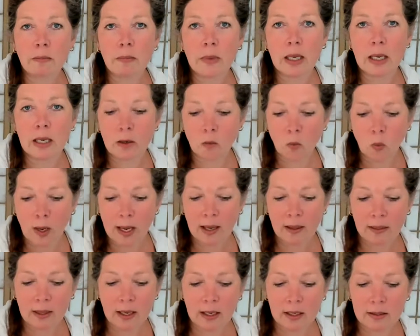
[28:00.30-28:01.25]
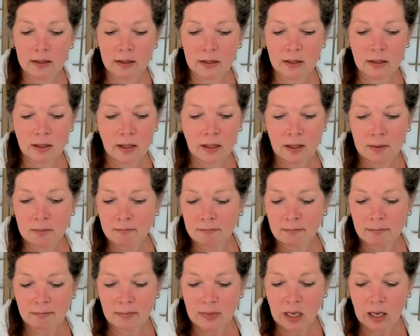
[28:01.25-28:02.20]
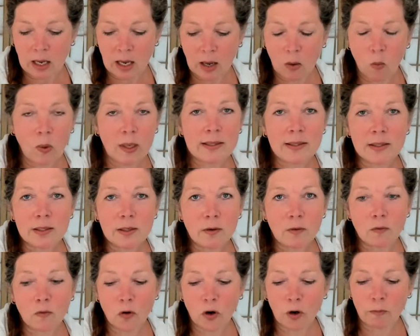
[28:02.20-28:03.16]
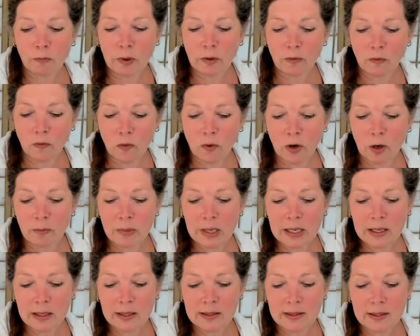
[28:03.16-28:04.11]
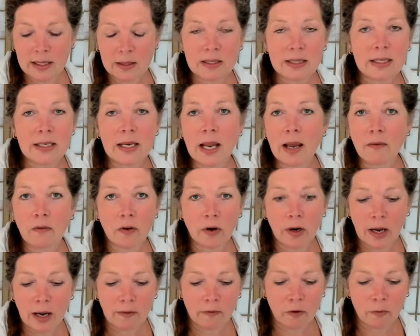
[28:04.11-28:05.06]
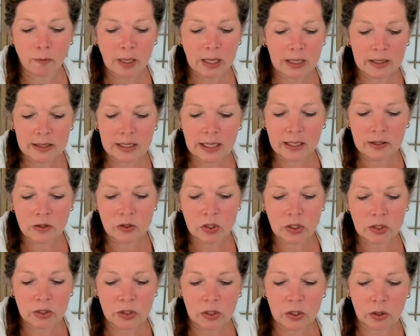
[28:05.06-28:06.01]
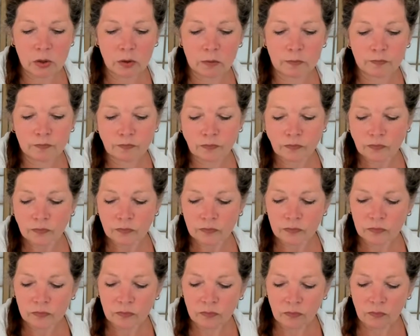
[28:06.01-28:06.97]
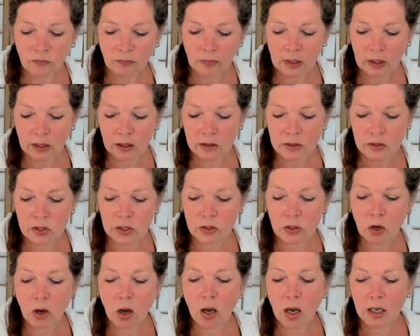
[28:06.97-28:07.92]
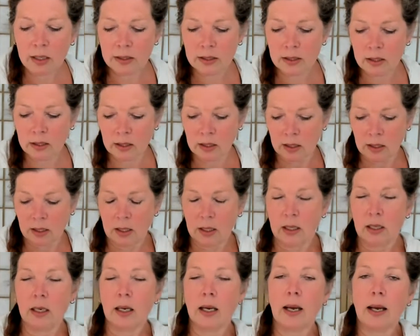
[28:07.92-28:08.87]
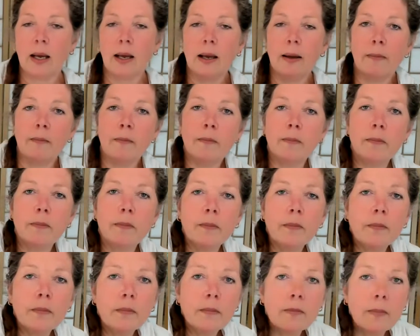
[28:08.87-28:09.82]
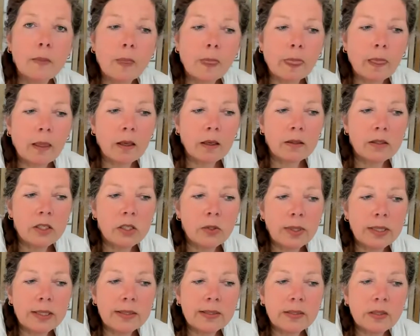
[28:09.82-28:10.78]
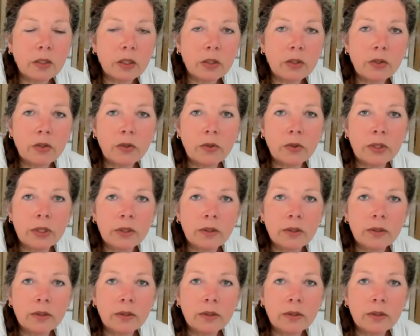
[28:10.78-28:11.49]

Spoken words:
me in a way that I wasn't informed before, because that was never, ever my intention to not, to exclude